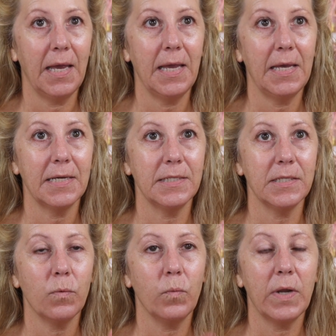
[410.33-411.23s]
And
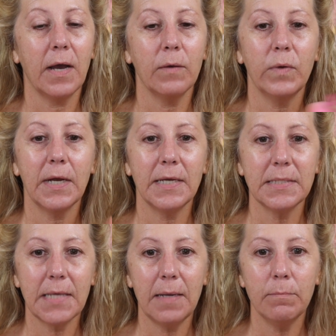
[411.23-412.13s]
when I
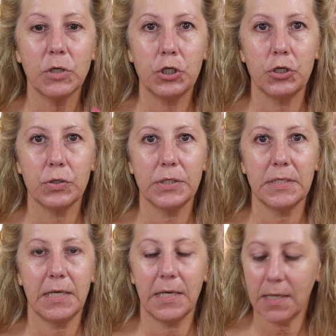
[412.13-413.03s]
say mature
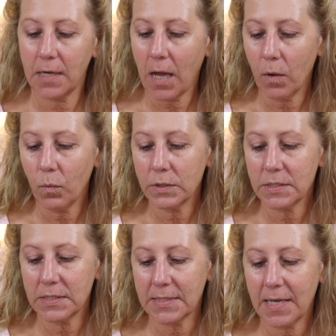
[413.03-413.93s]
skin, I want
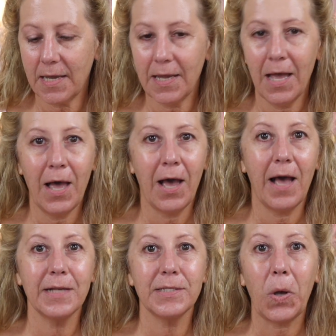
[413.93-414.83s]
to say
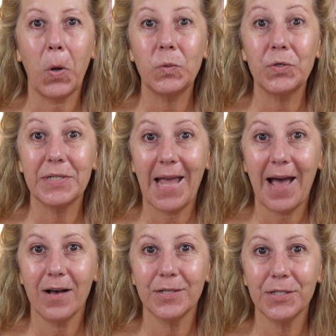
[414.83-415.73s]
as older
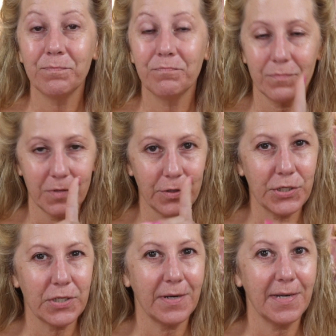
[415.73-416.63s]
gals are
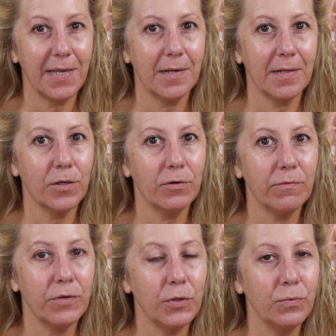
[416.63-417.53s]
starting to get a little
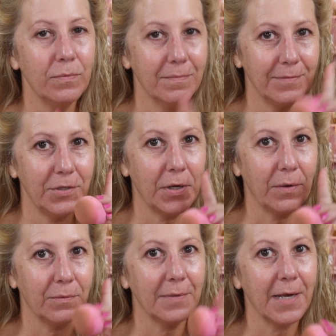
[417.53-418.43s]
few, you
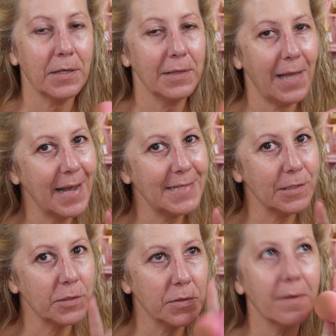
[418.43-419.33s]
know, lines,
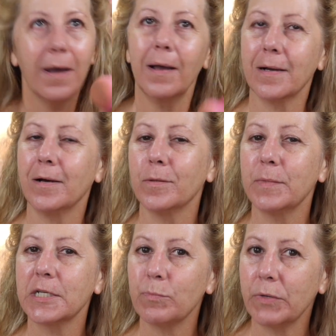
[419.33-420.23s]
I call them
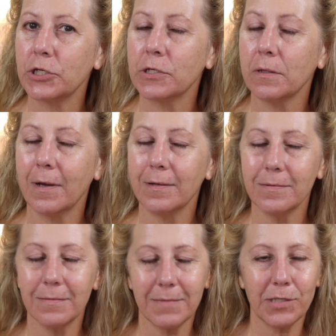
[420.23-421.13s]
expression
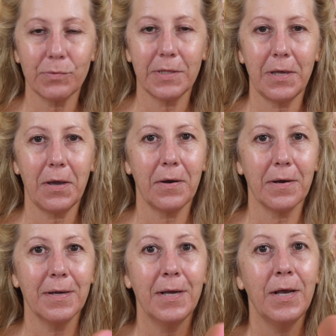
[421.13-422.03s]
lines. That's they
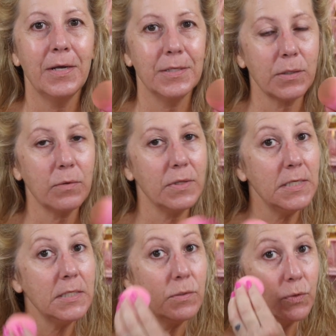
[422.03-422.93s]
are. So
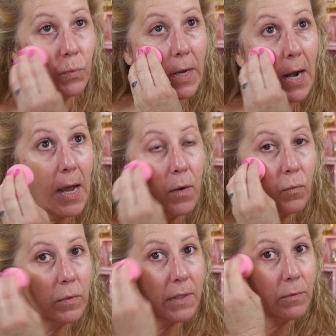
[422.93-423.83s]
this is what I
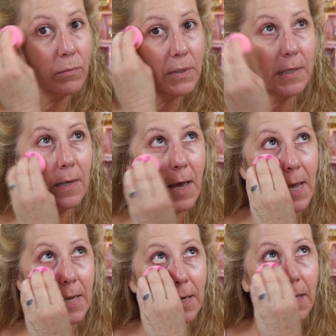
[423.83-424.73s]
really, really
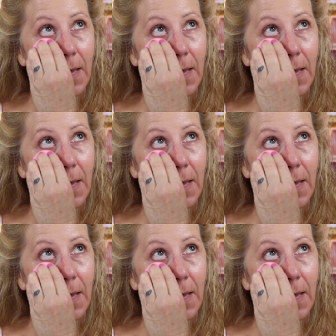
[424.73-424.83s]
like.